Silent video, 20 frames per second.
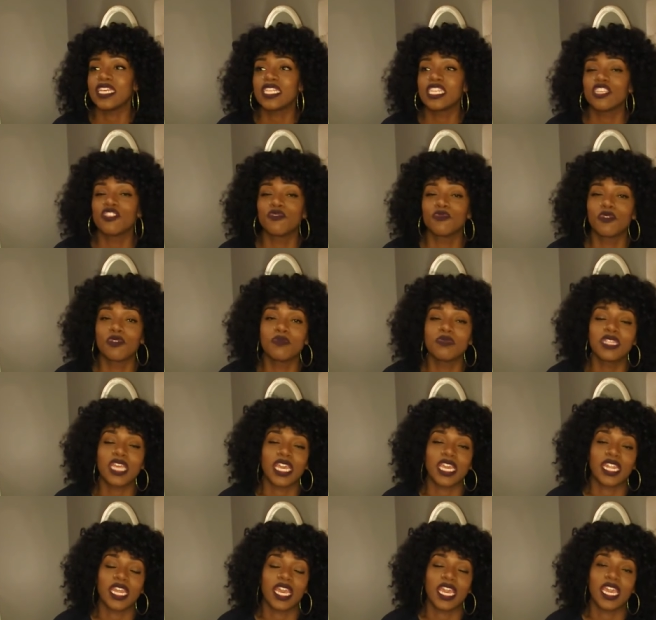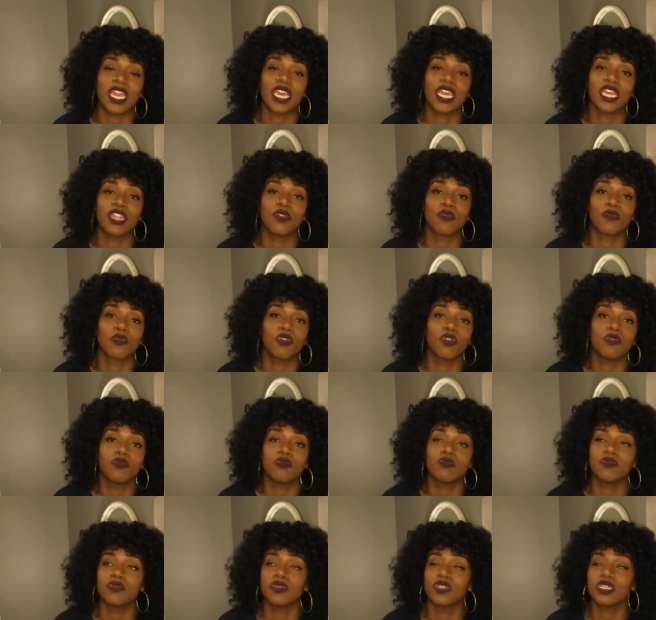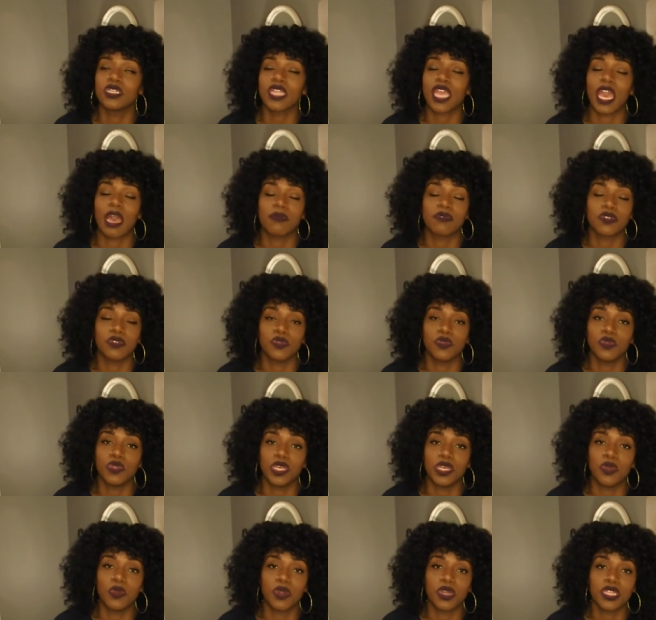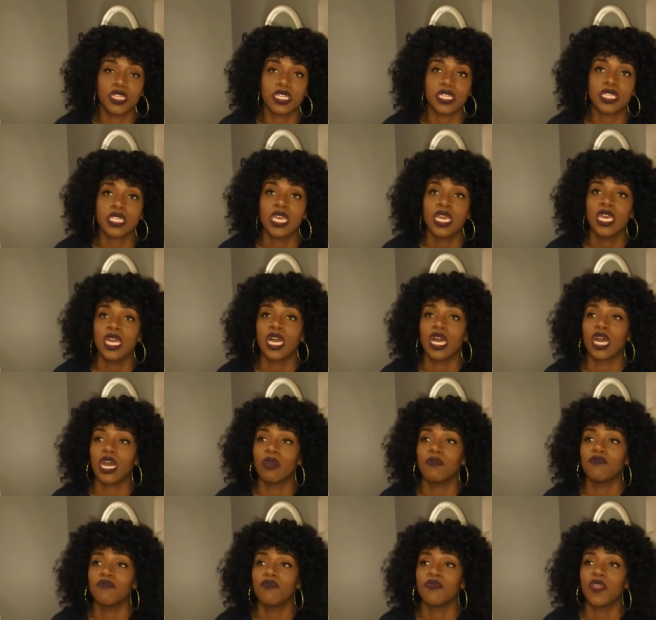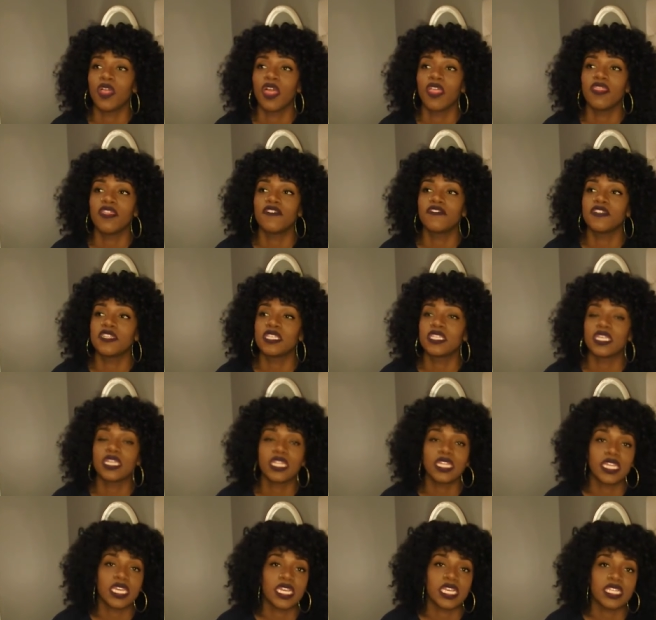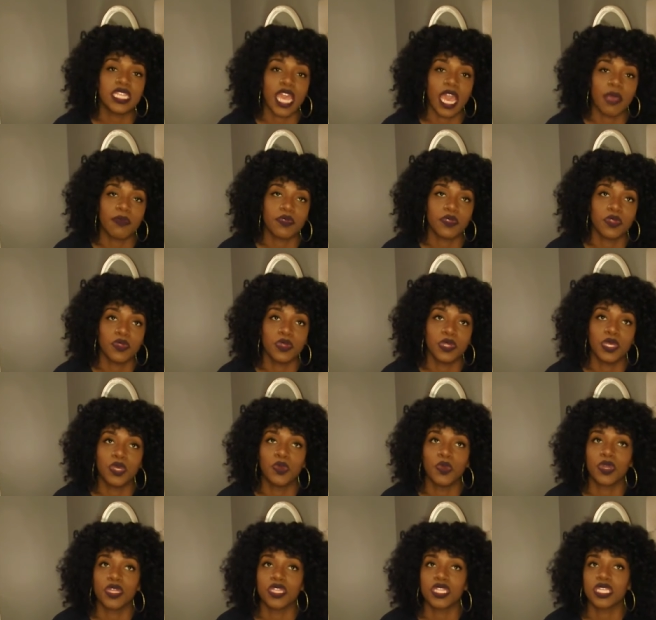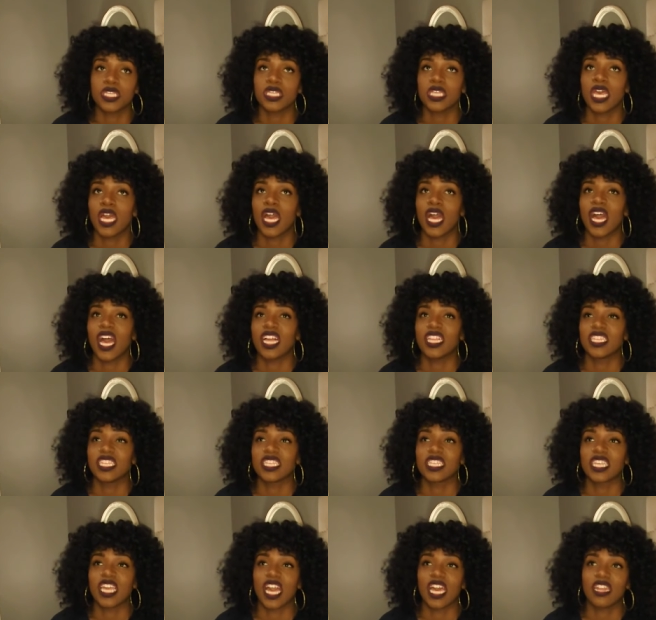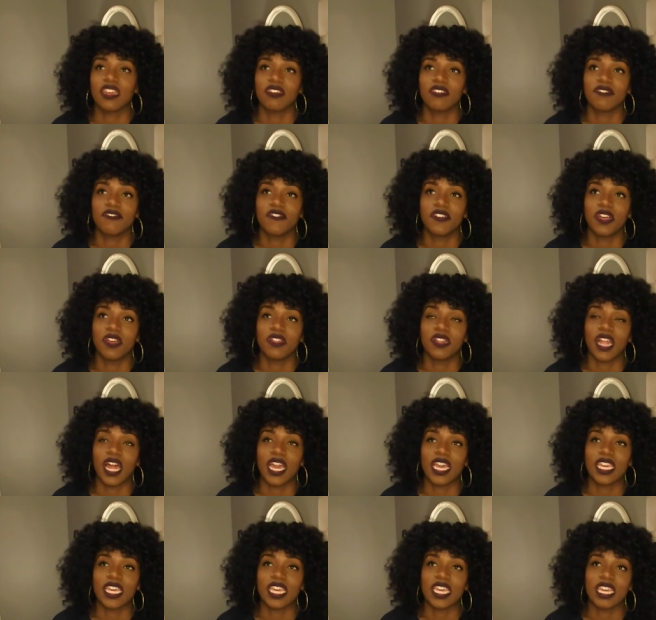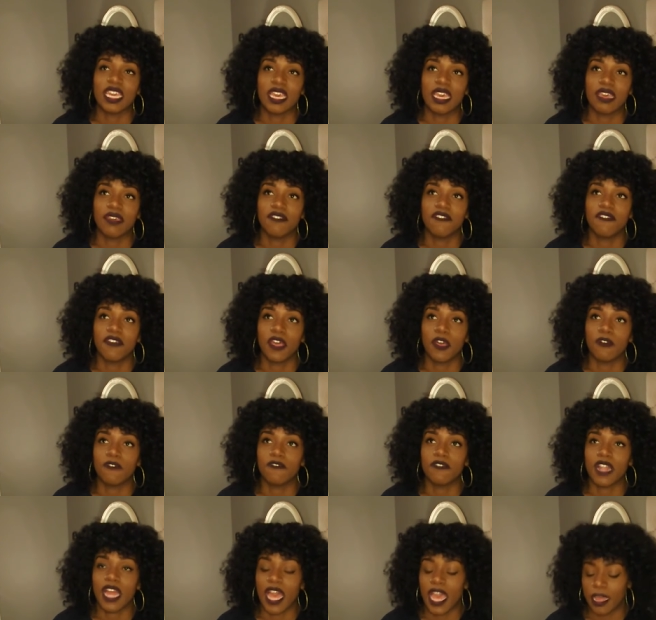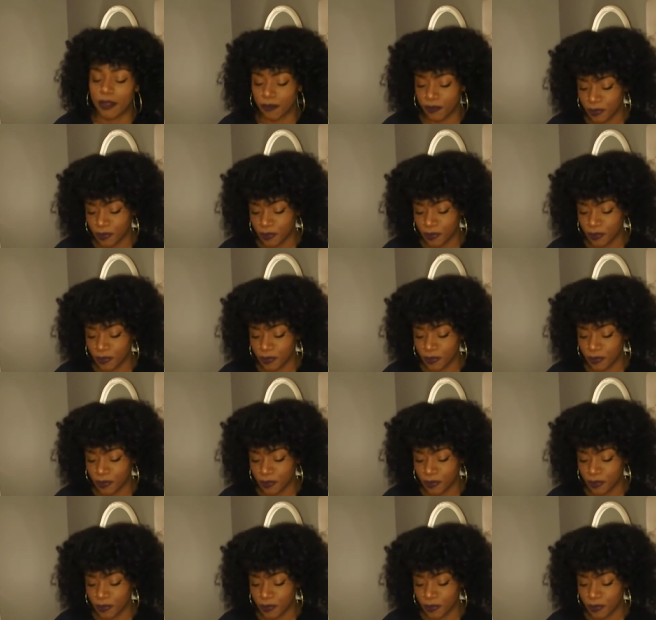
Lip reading: see the room secondhand, and the room looked absolutely gorgeous. The facility is absolutely gorgeous. I just kind of felt like it fell flat